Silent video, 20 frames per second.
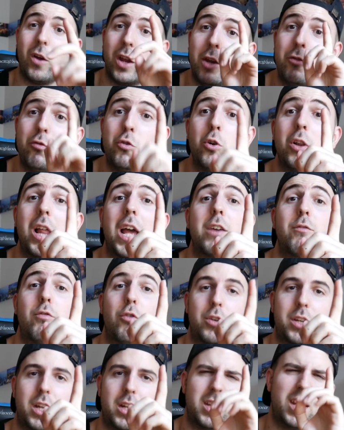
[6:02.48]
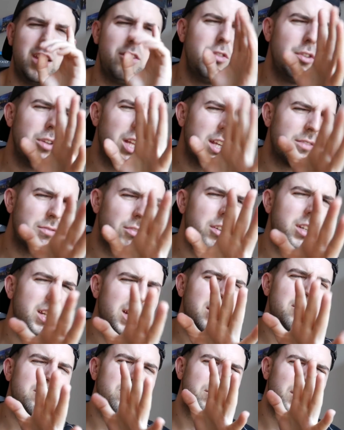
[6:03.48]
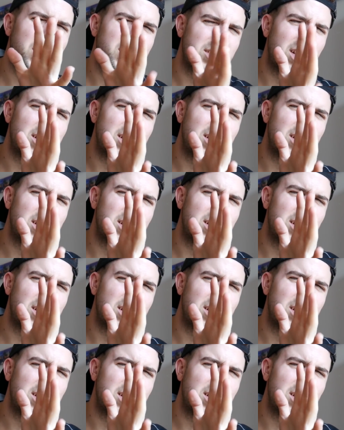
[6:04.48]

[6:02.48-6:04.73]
if you like Fortnite. If you like Fortnite, that,